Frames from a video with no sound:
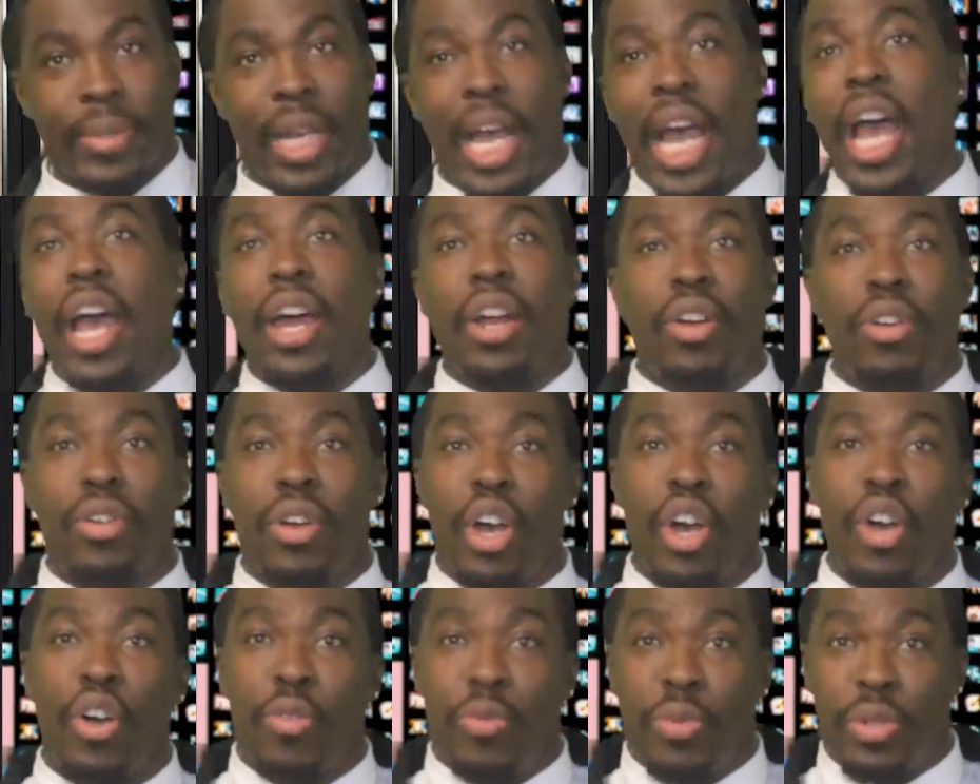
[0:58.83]
I don't
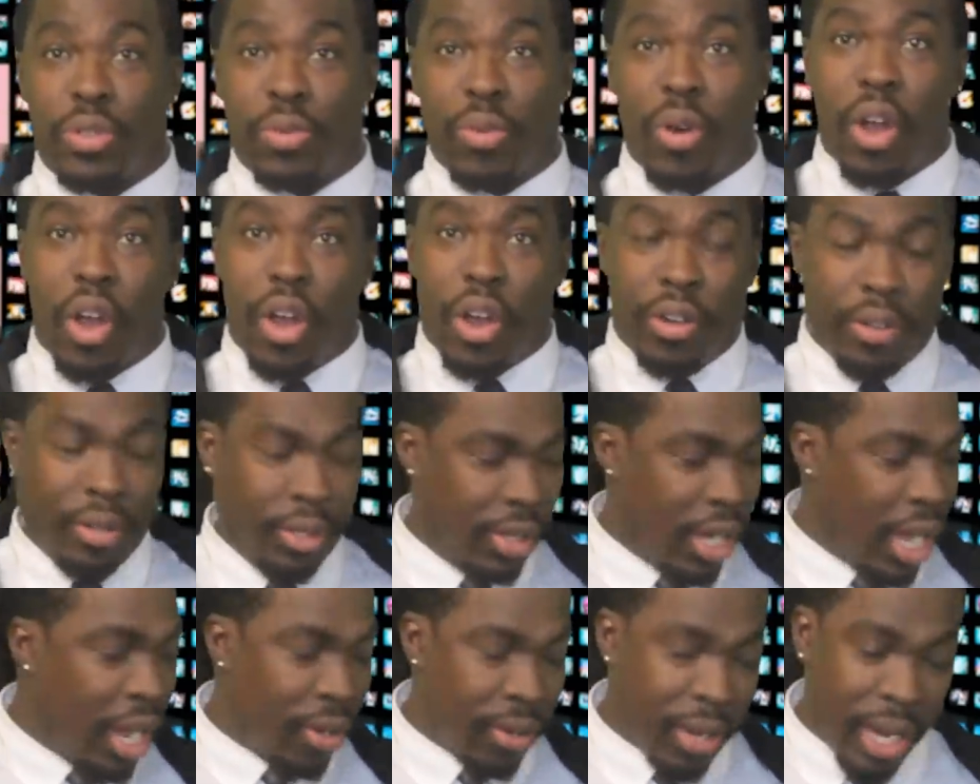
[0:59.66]
know what's wrong.
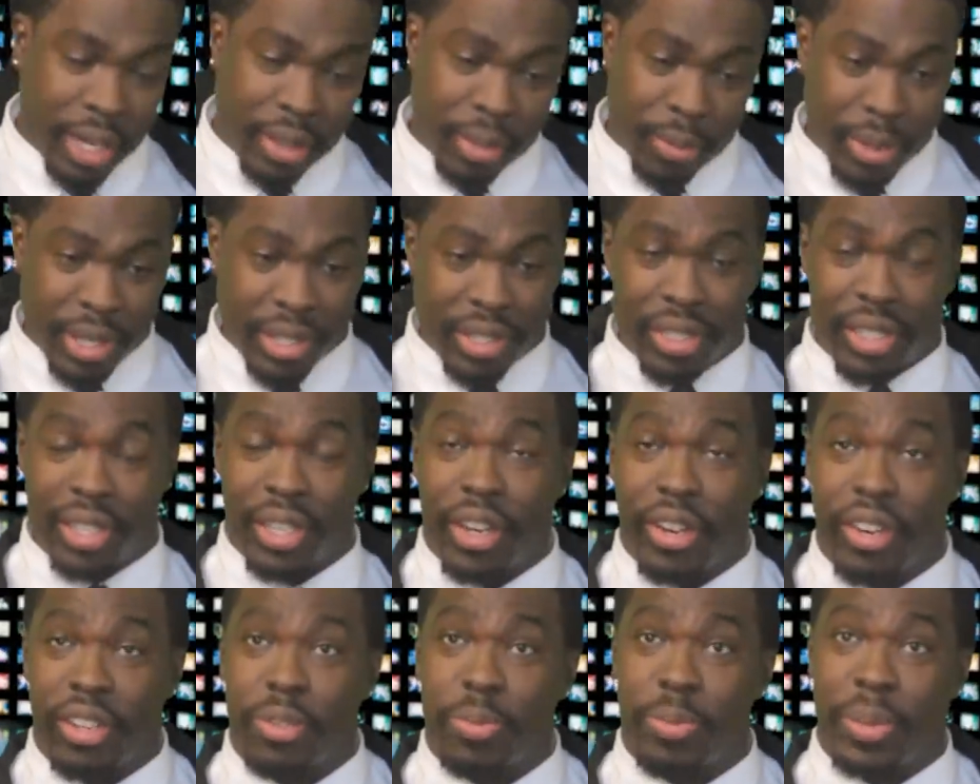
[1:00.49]
I don't got the rest of the
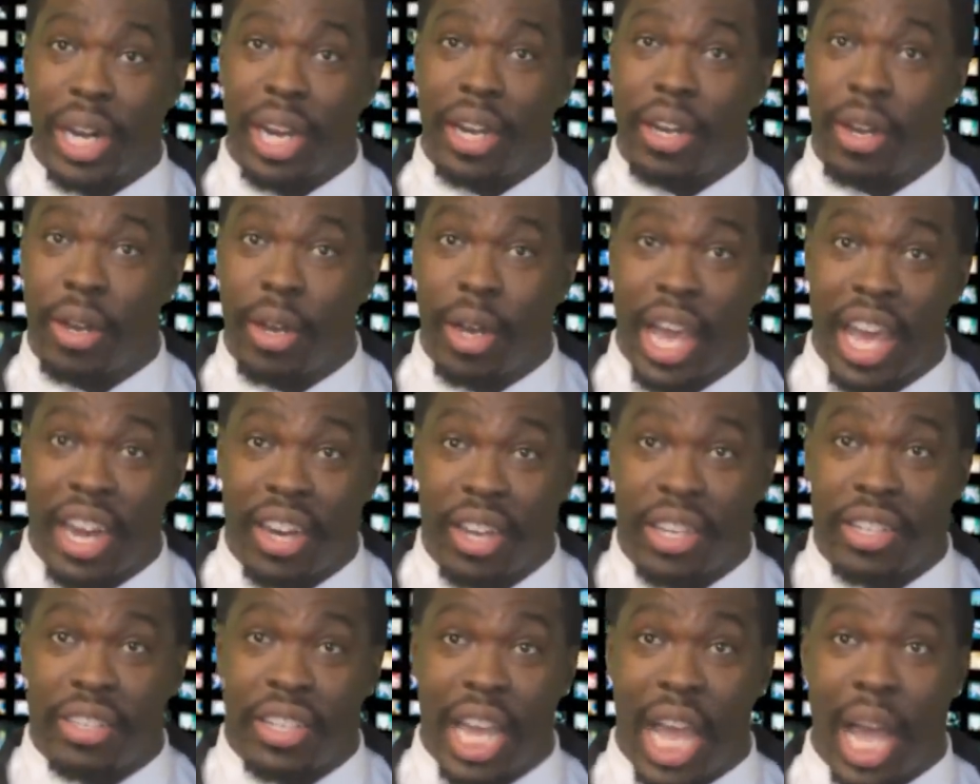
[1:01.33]
lyrics, but I know I had a
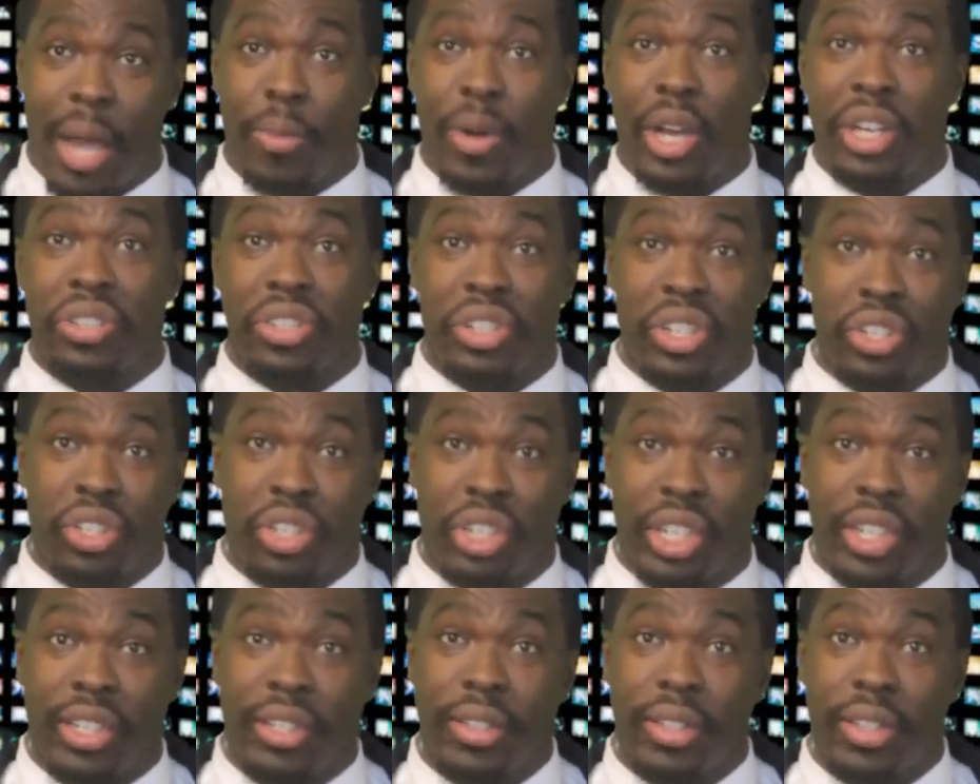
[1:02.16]
good time watching this
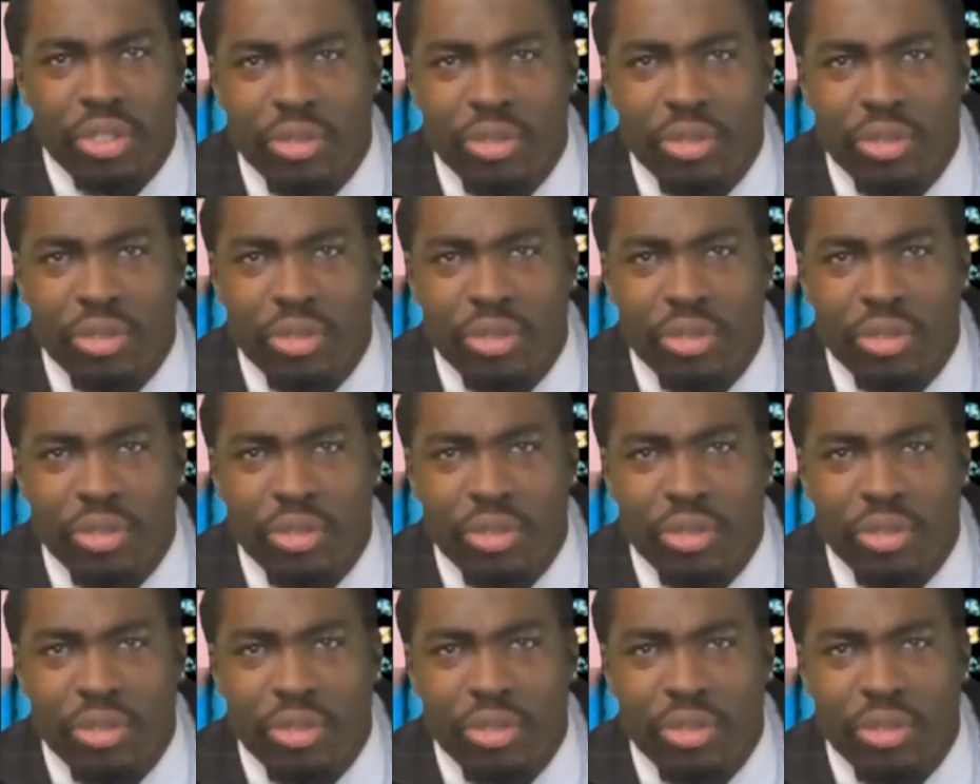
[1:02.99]
shit.